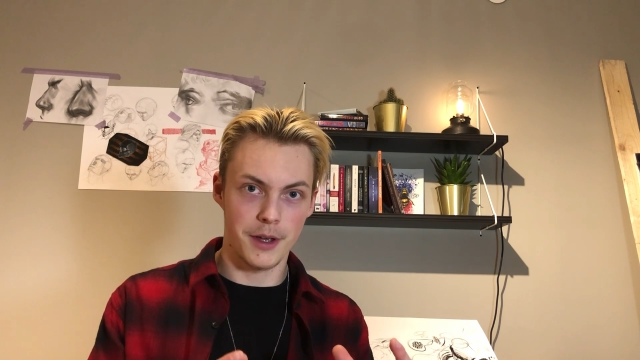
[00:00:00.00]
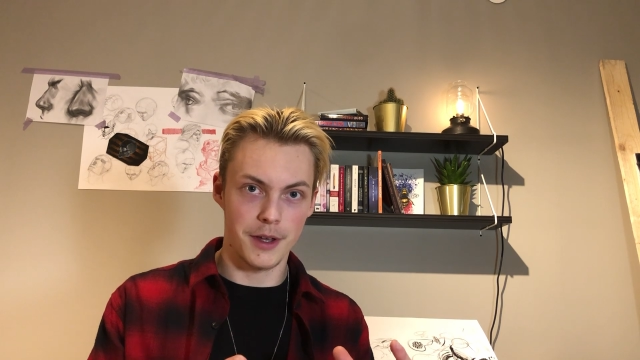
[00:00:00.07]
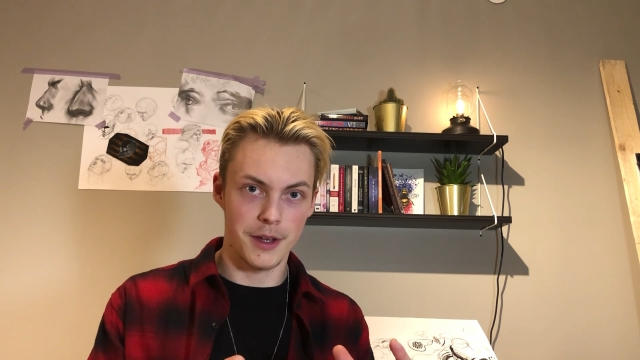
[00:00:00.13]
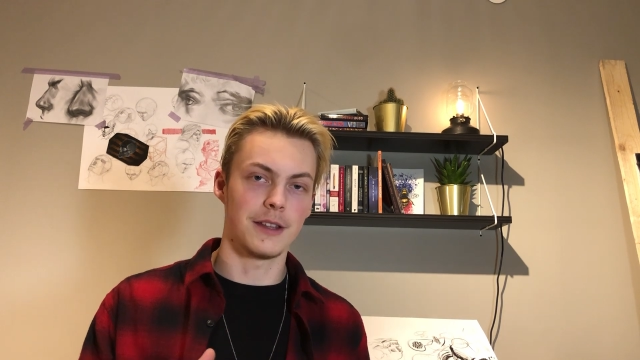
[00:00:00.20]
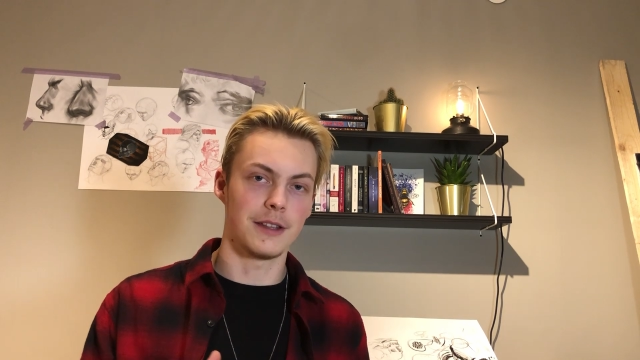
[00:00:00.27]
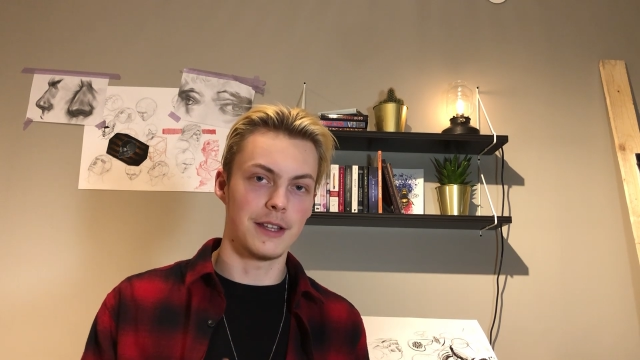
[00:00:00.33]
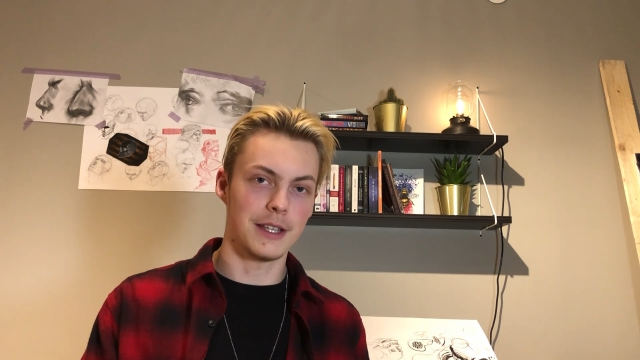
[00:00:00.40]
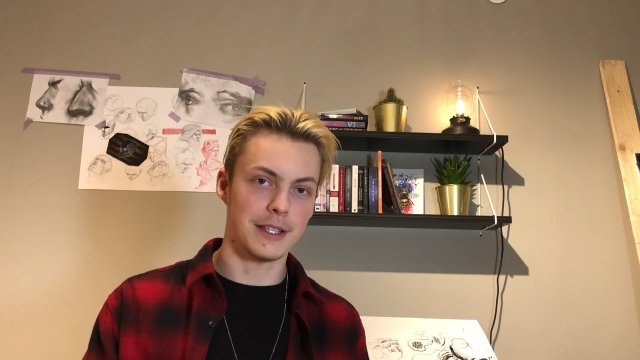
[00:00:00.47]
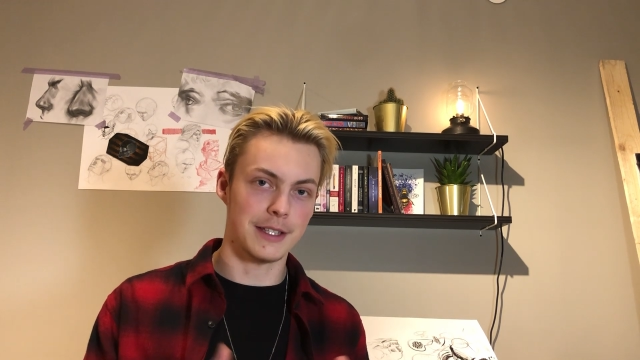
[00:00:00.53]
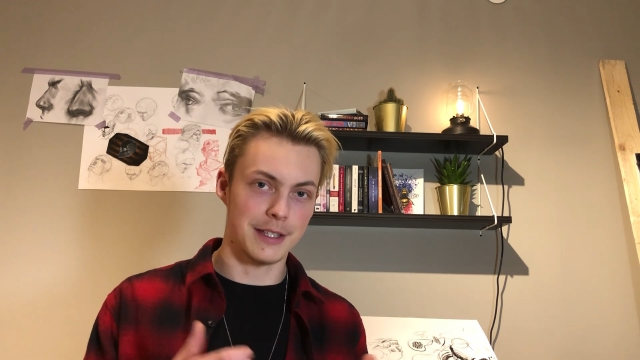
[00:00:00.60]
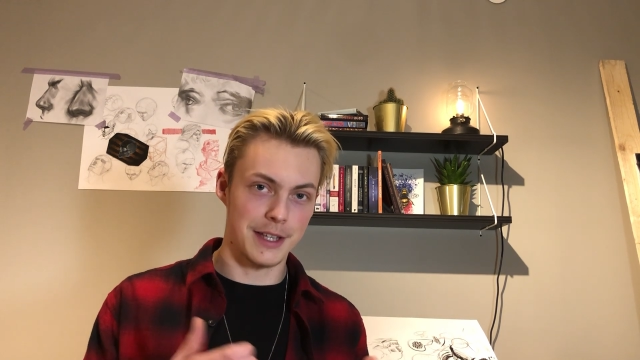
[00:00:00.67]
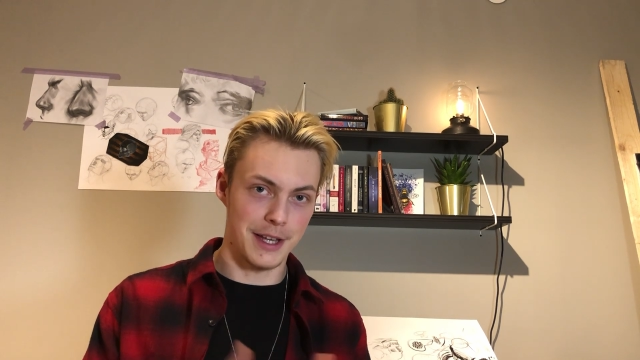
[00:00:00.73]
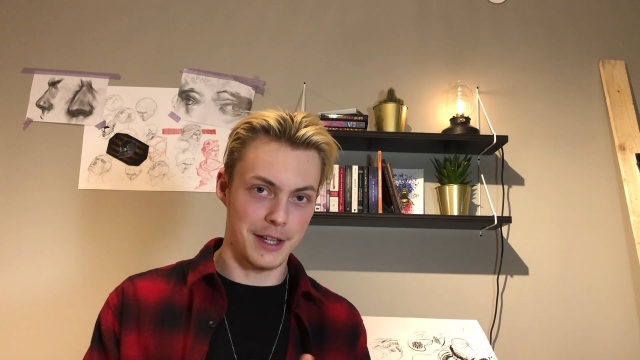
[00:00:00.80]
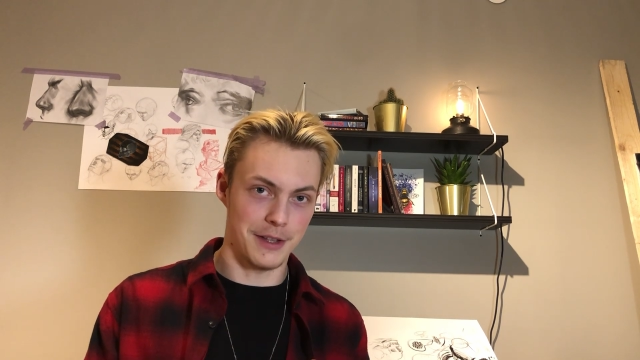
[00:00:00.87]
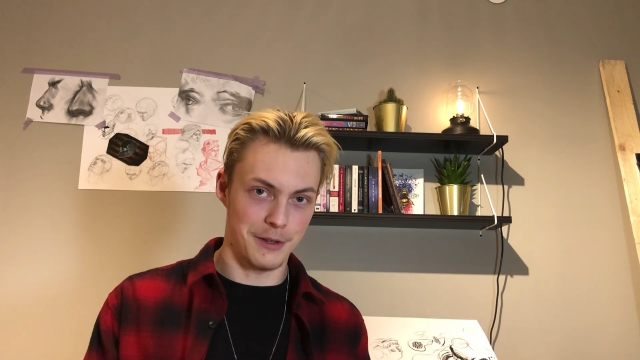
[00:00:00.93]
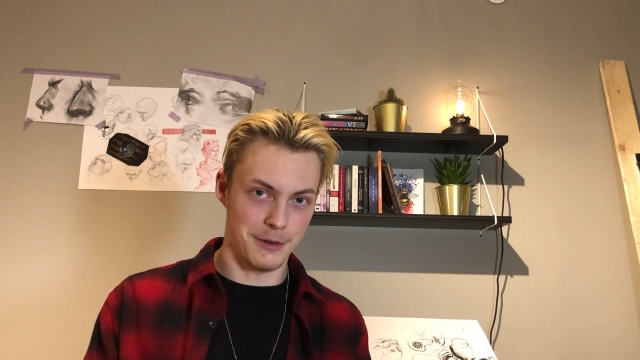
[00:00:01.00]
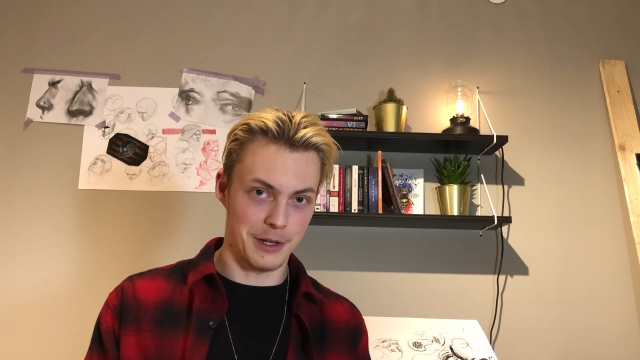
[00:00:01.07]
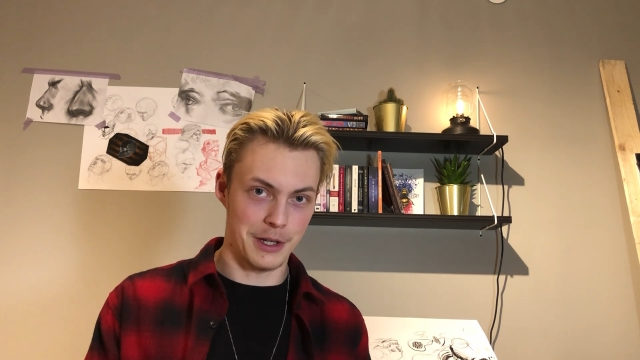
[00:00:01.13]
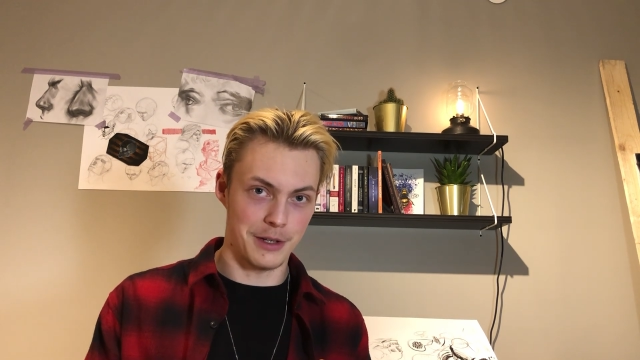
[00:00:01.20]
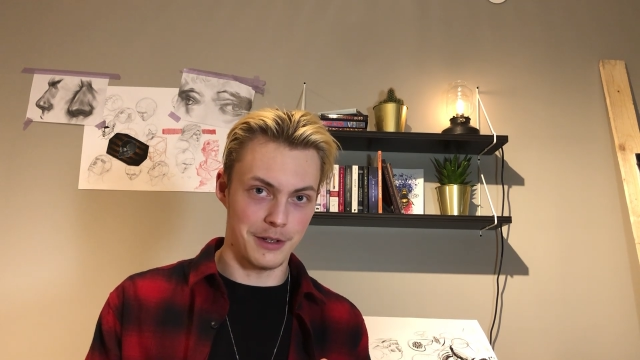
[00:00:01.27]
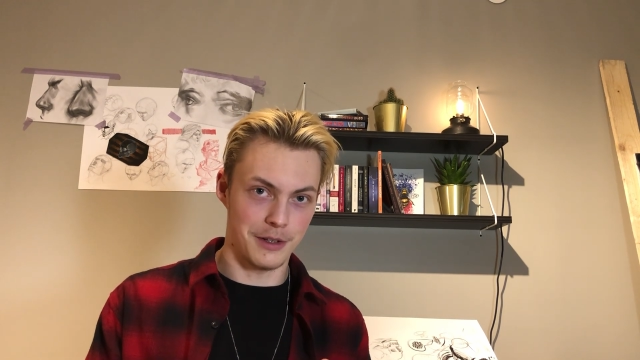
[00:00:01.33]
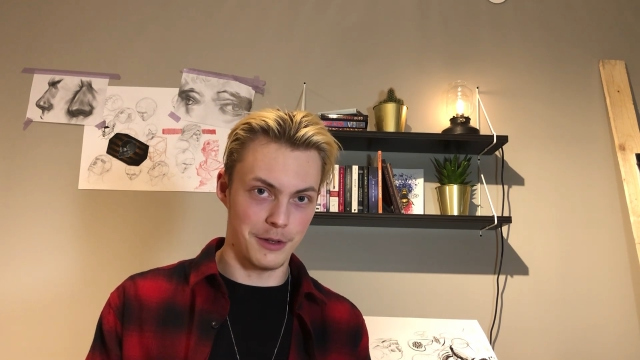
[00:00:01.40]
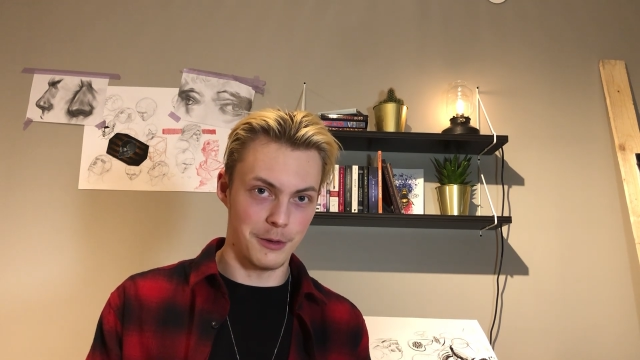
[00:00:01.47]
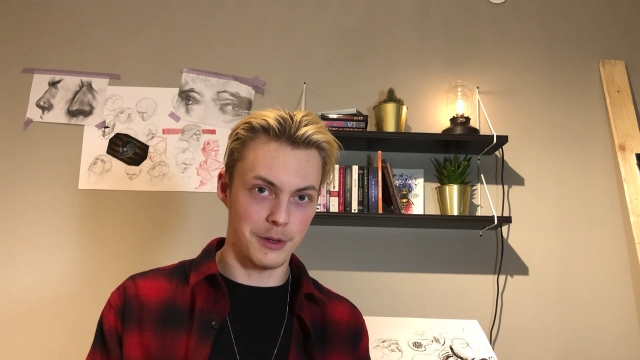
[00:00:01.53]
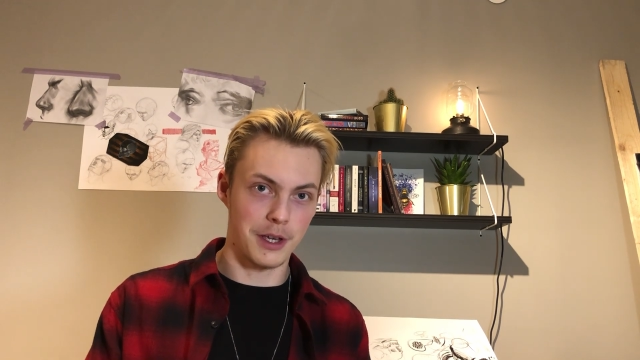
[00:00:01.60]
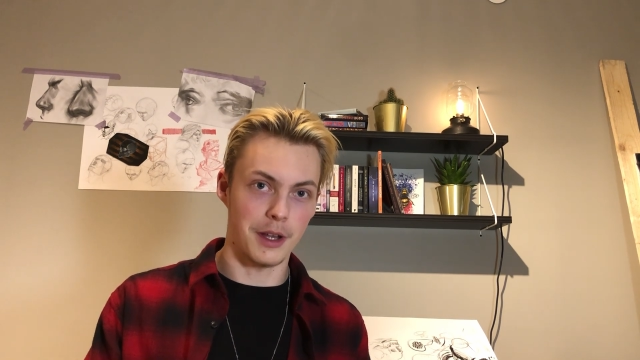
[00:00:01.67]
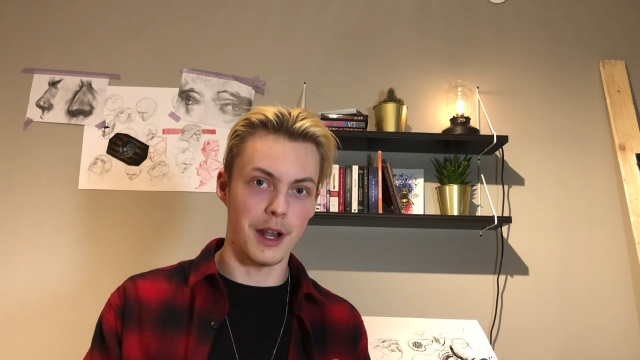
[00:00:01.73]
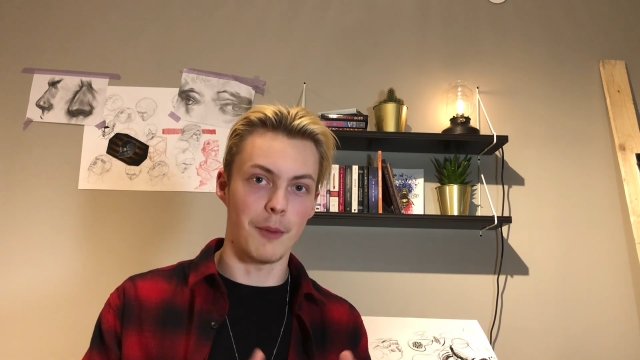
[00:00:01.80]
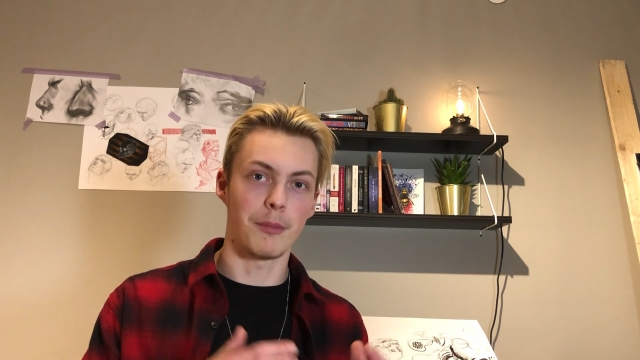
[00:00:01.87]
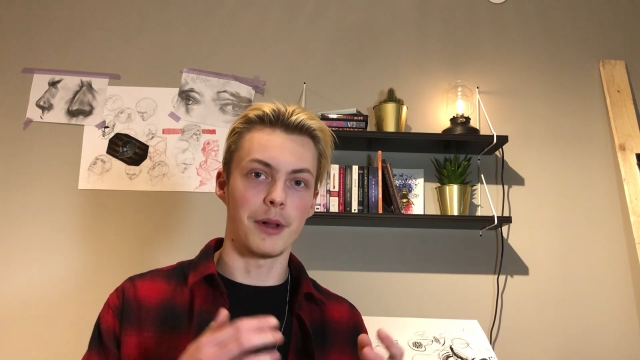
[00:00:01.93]
And this skill you
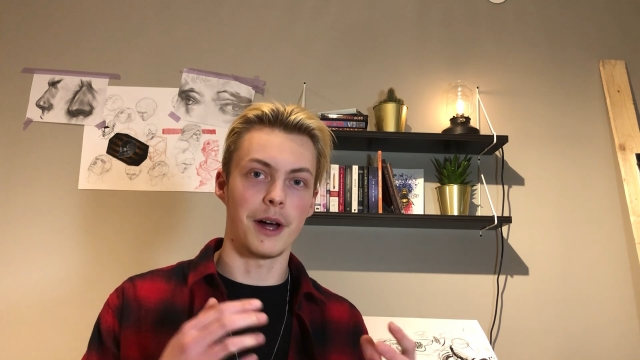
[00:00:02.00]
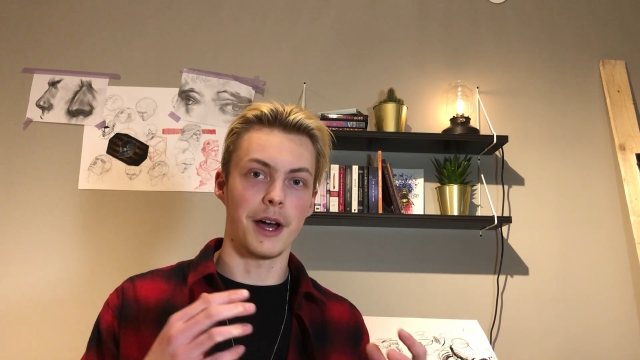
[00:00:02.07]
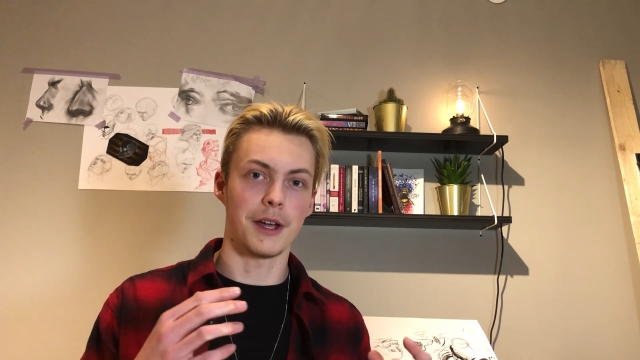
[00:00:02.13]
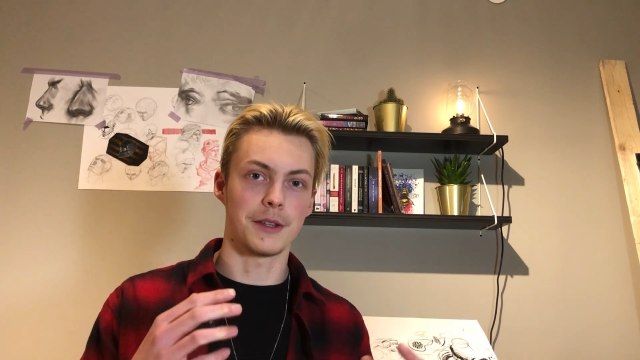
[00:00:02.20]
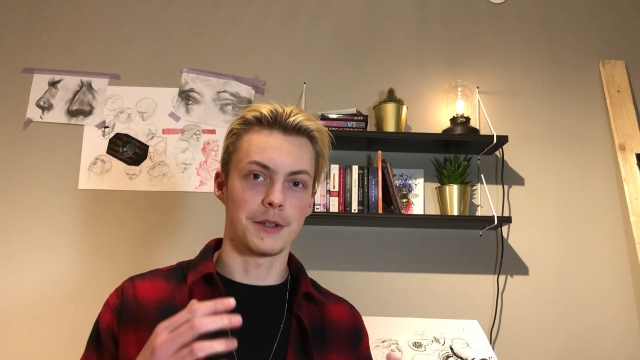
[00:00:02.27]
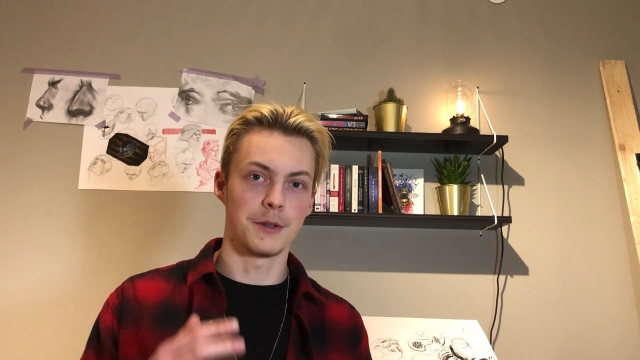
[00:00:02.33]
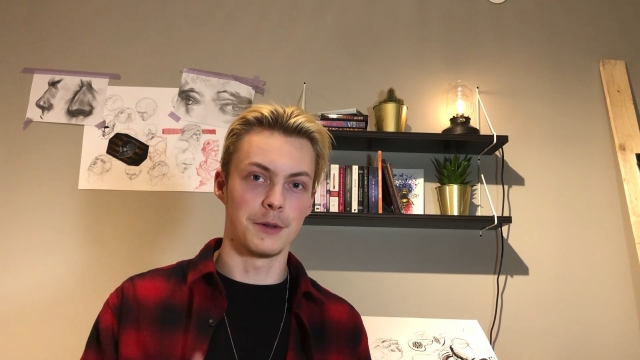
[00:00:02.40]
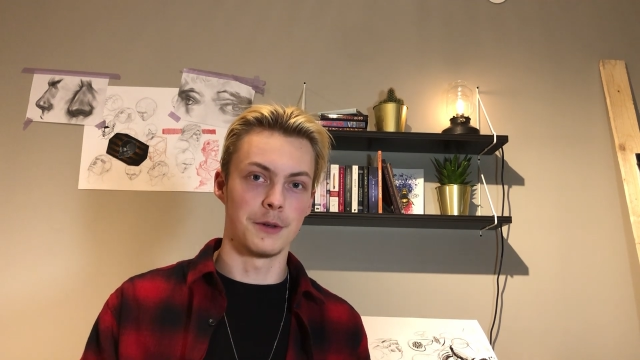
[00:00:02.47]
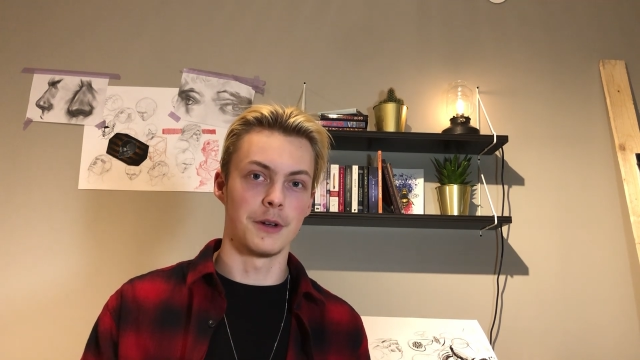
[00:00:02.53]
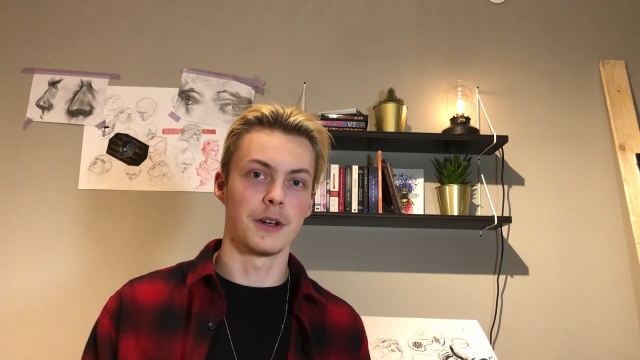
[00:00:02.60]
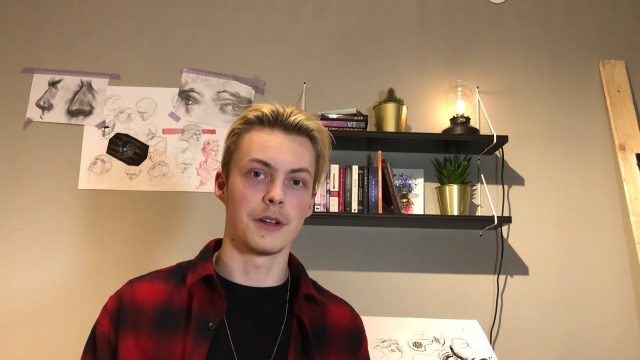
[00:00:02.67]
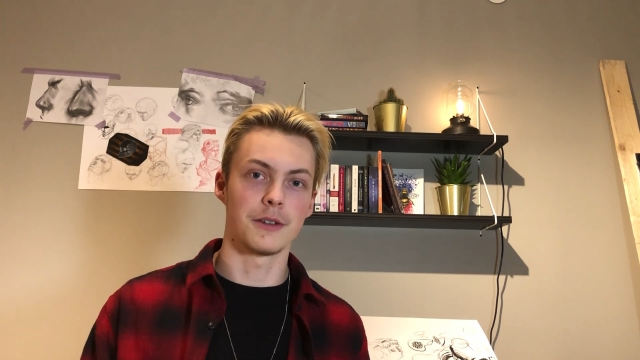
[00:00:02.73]
can apply to